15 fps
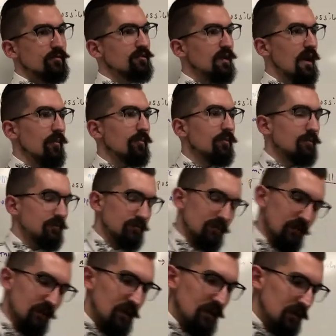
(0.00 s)
chapters.
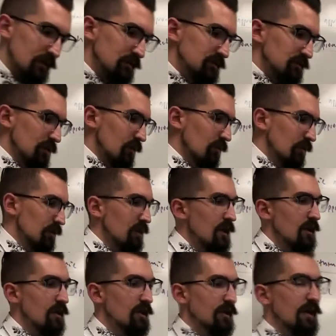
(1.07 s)
So
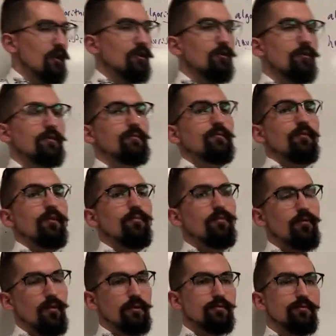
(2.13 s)
a, an algorithmic
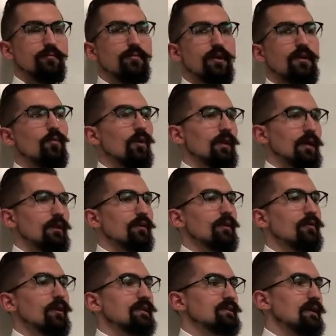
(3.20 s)
approach would be, well, I don't
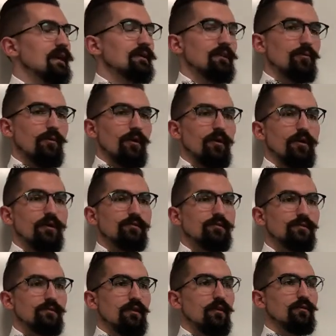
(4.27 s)
know exactly where it is,
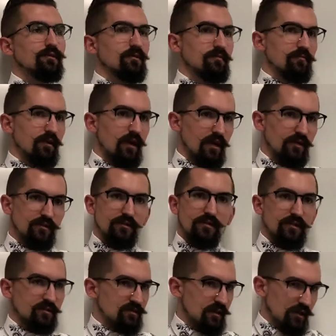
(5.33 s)
so to find
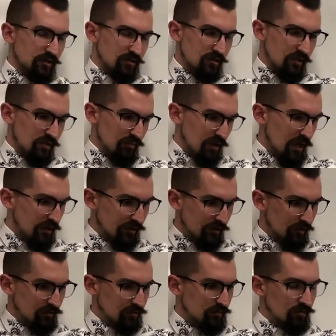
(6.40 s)
the section on the Black
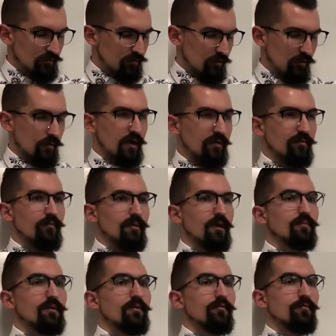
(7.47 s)
Codes or Jim Crow, whatever it
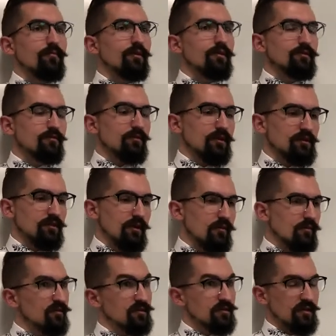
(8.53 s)
might be from Reconstruction
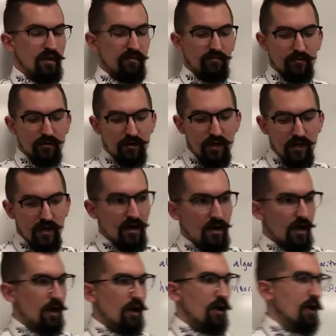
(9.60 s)
era or just after it,
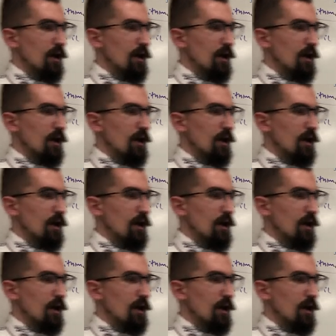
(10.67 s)
uh,